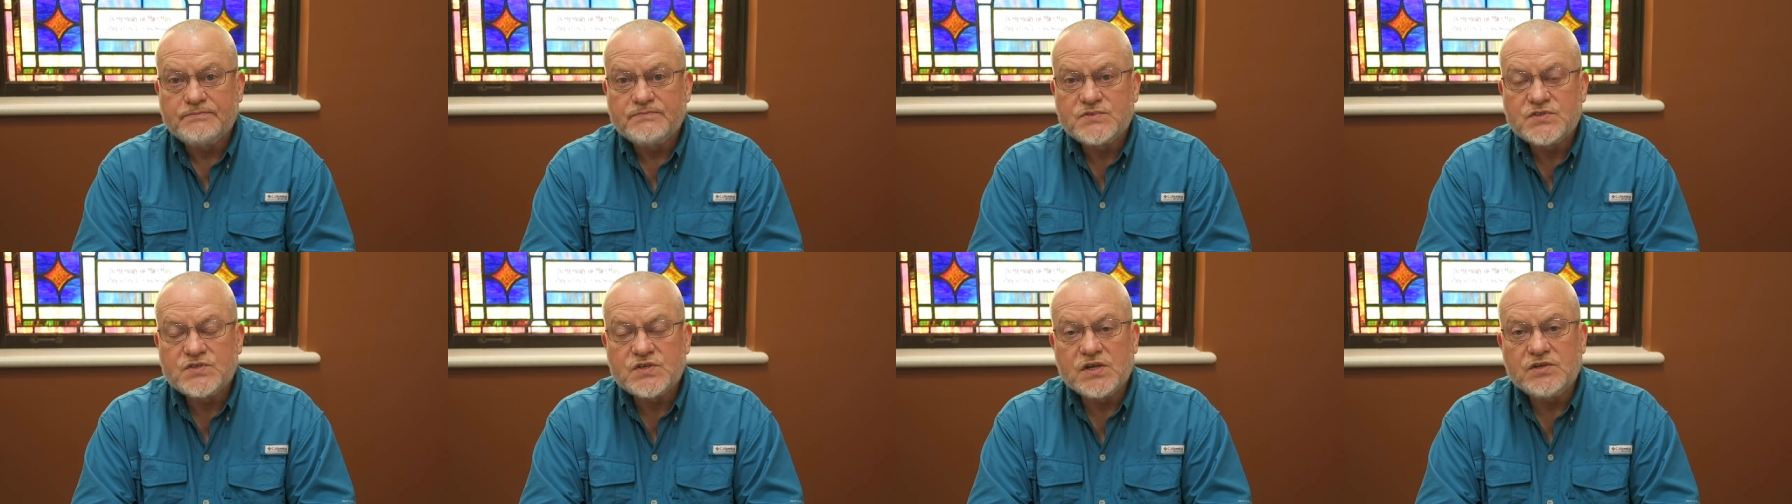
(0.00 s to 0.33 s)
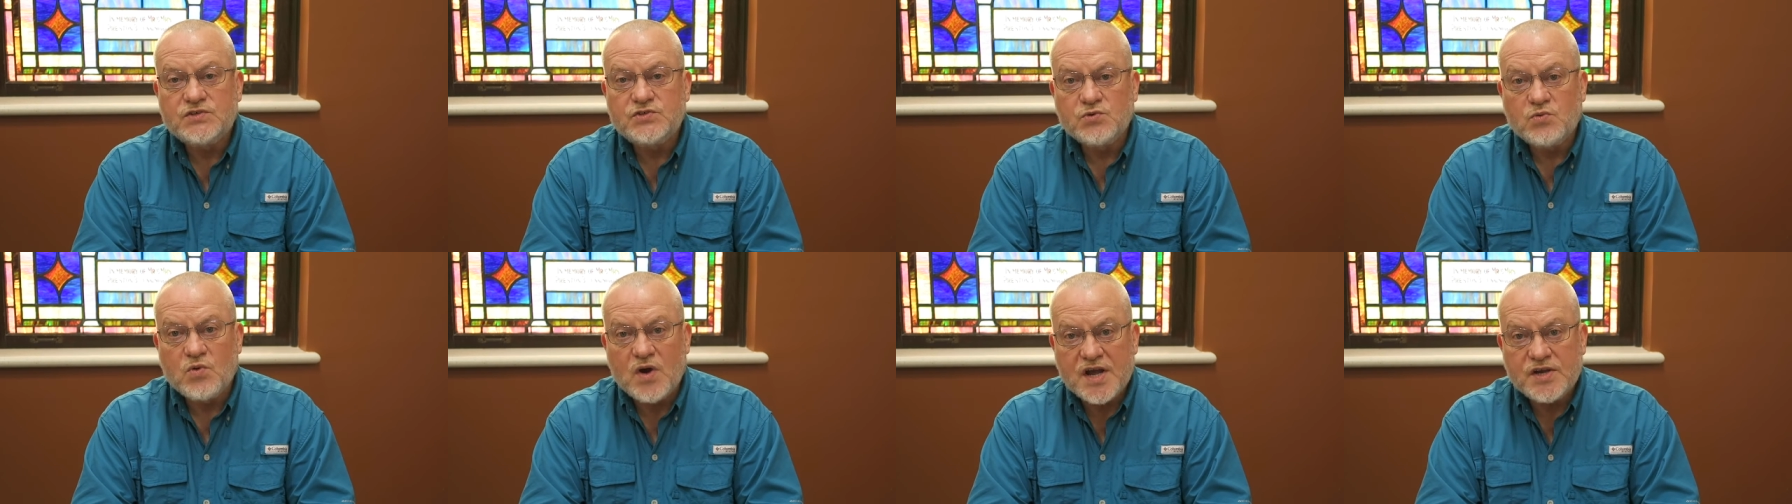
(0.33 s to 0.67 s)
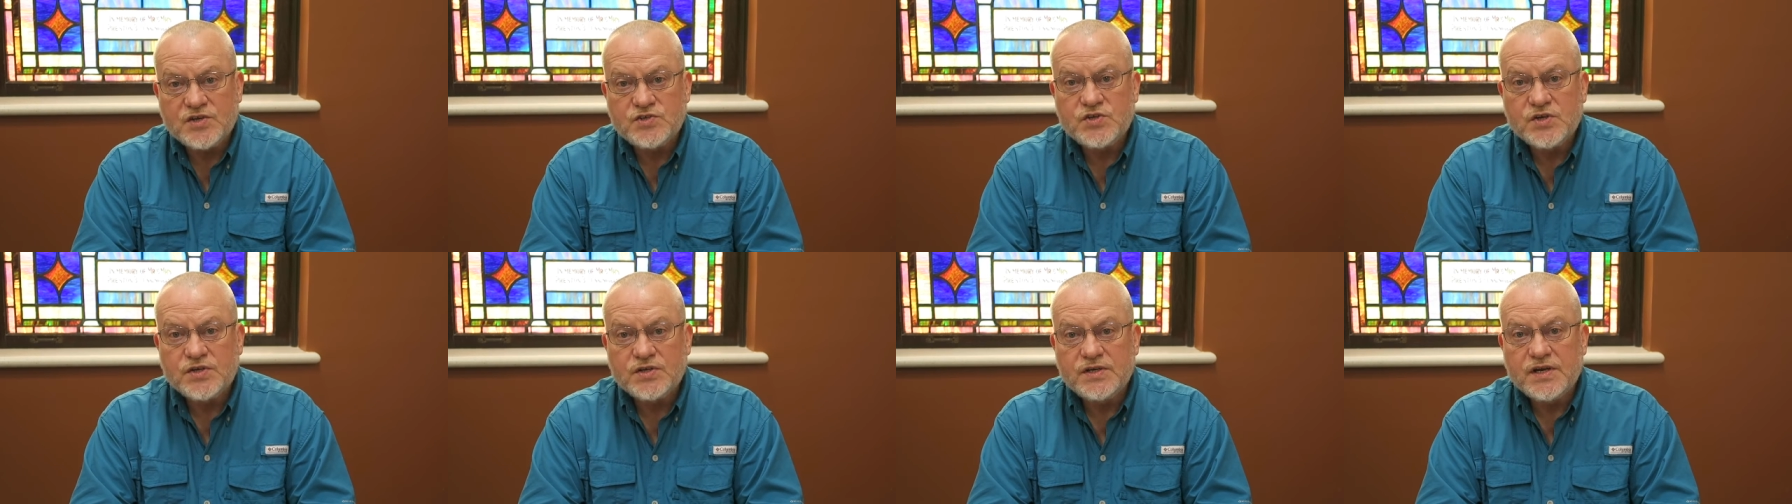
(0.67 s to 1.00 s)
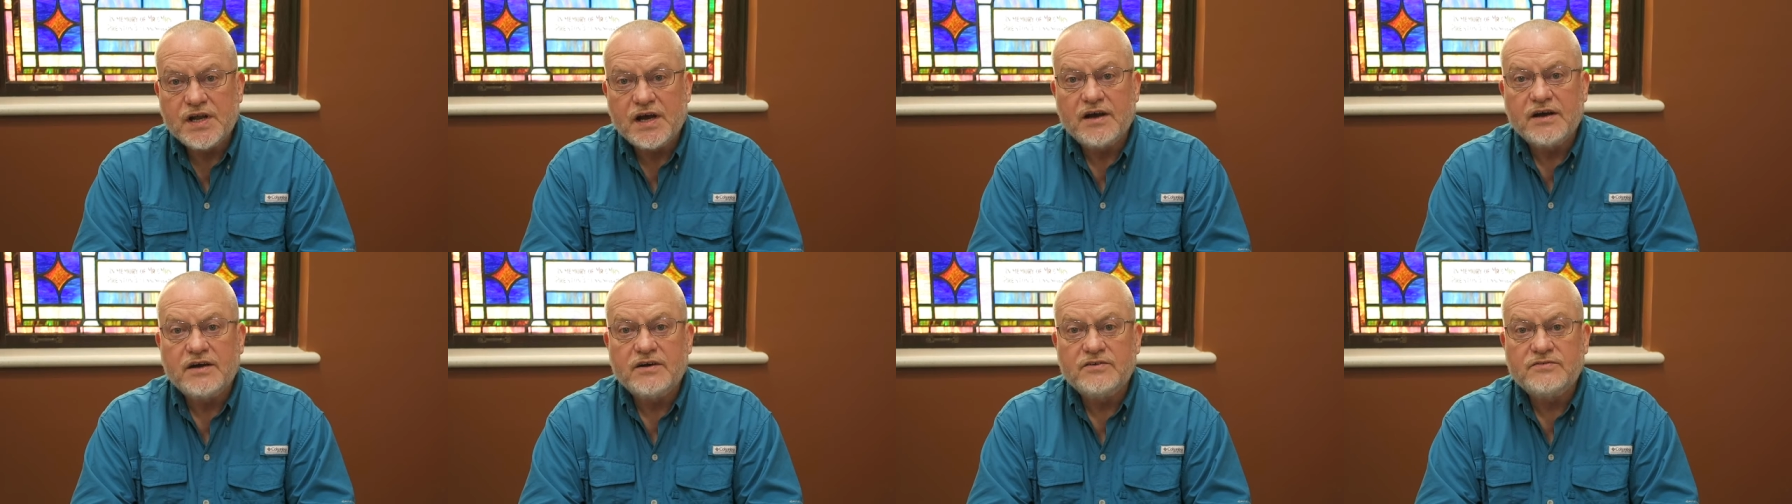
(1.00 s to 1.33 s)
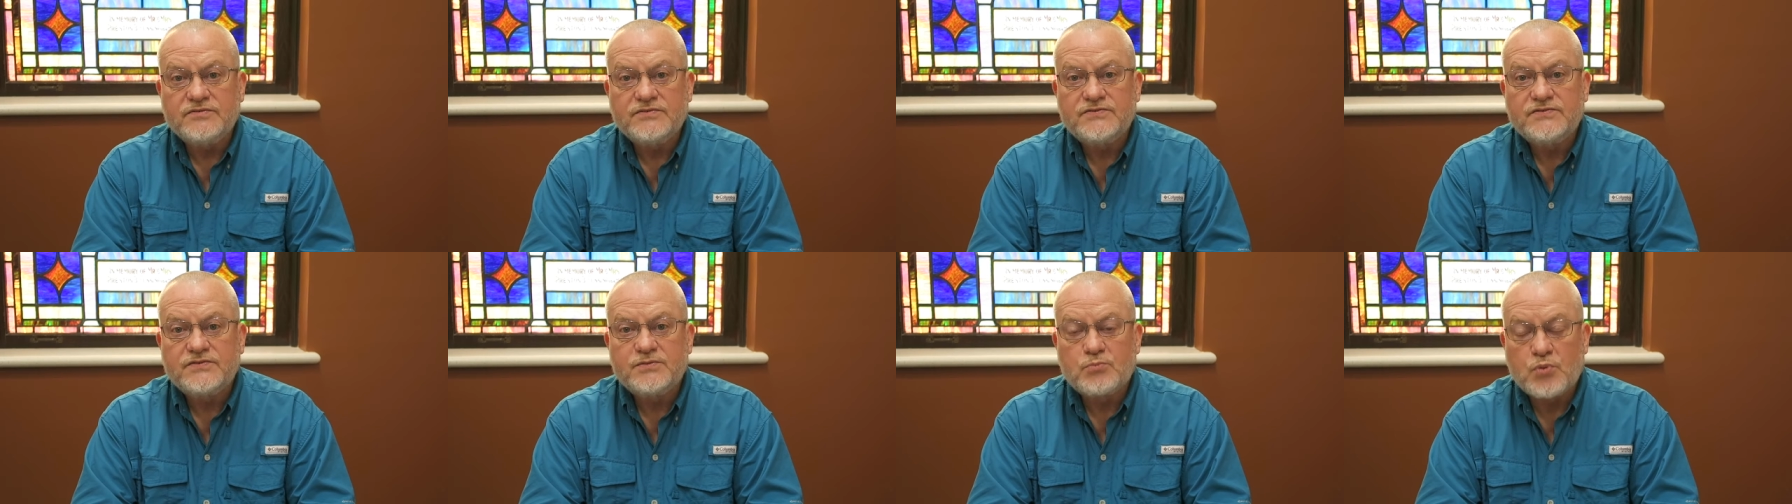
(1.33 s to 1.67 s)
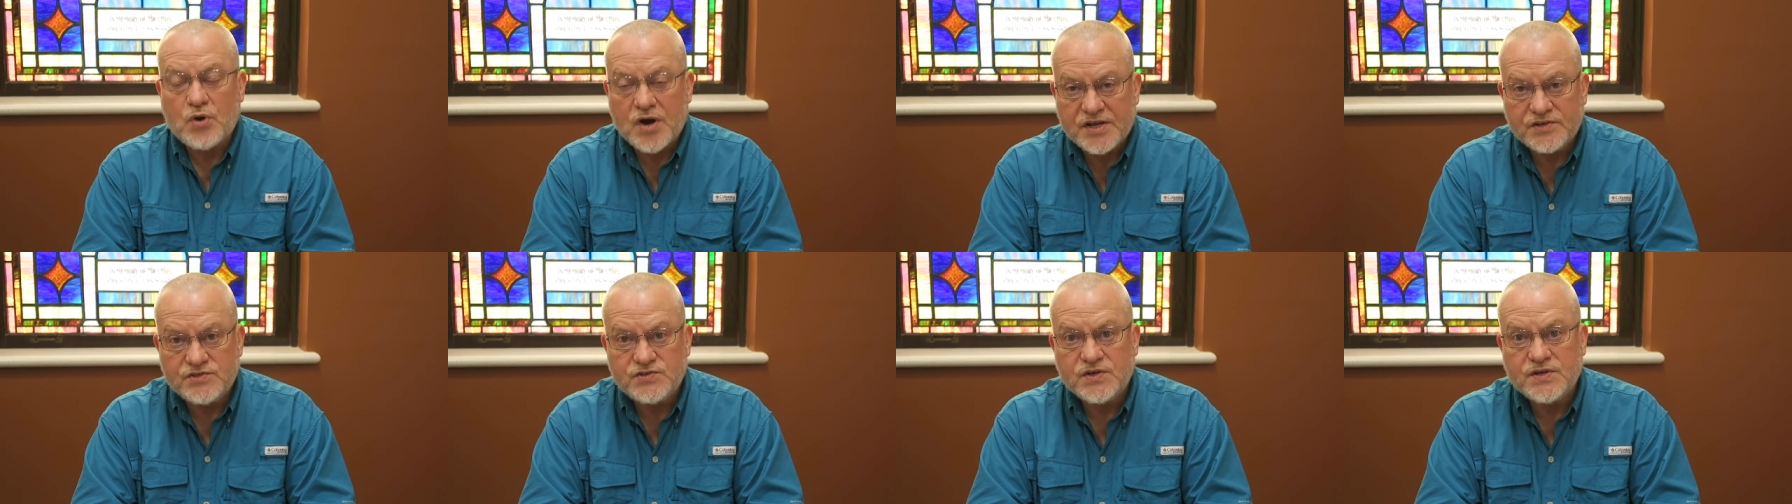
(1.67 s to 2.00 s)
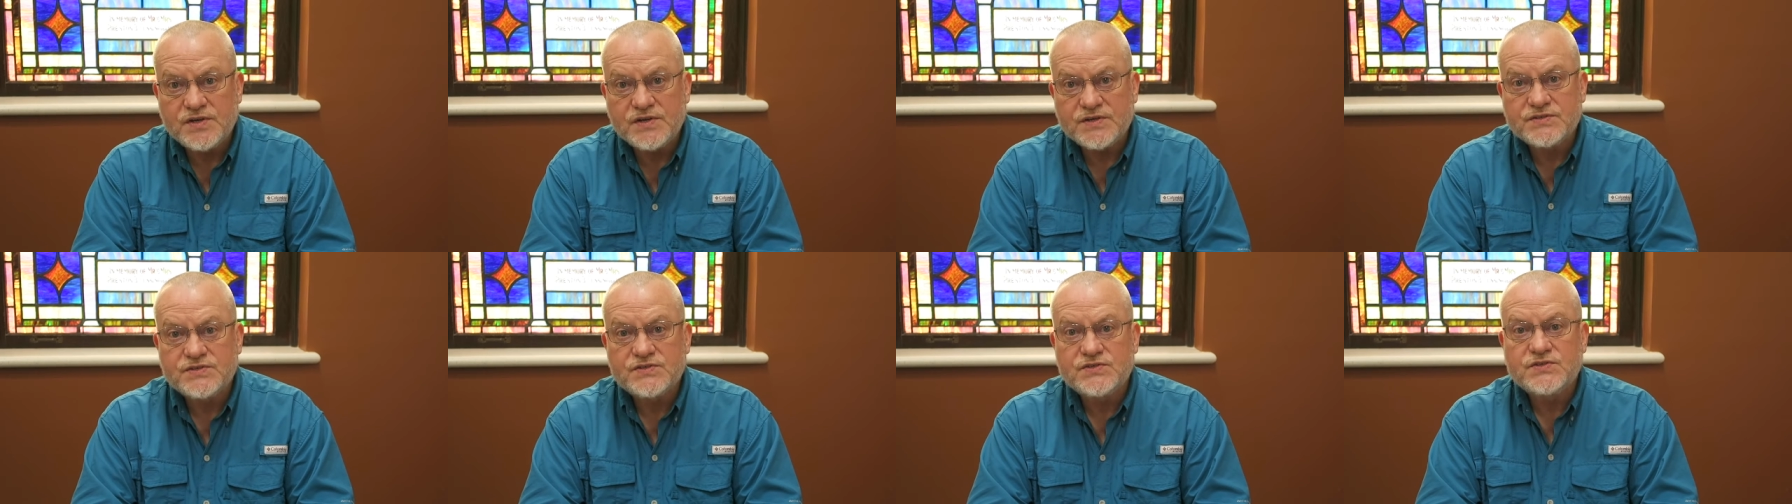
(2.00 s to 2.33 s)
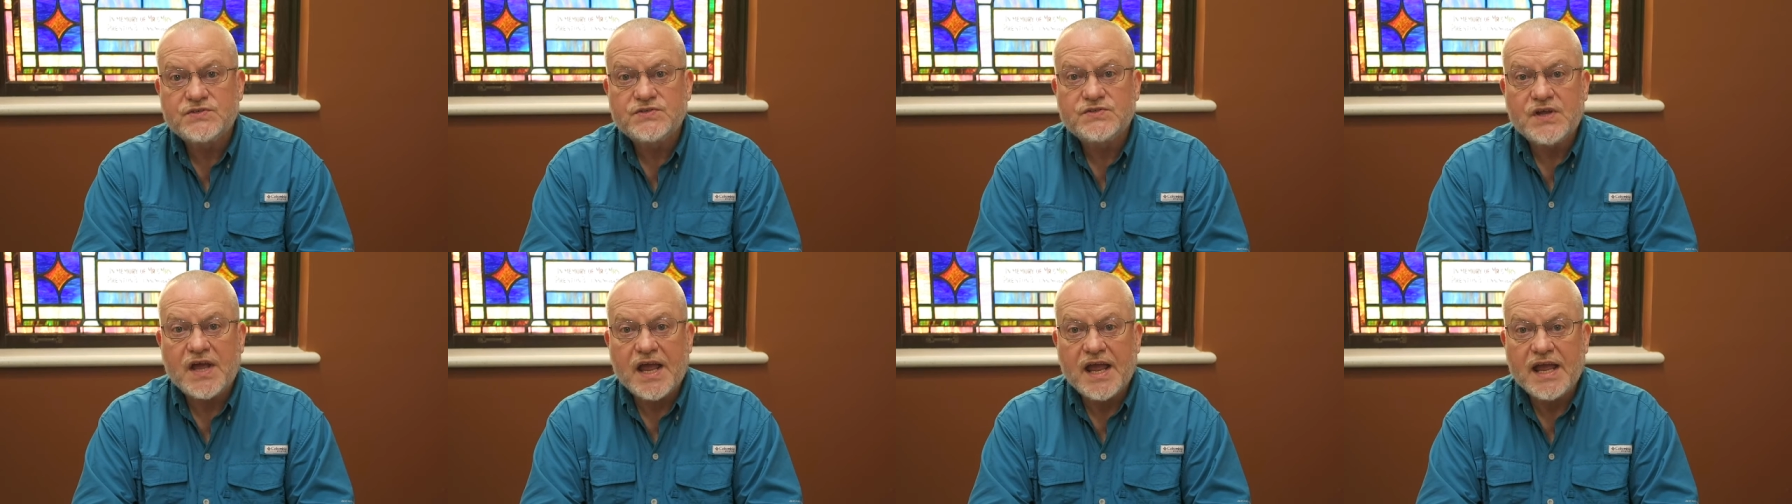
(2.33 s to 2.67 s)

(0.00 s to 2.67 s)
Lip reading: situation of prejudice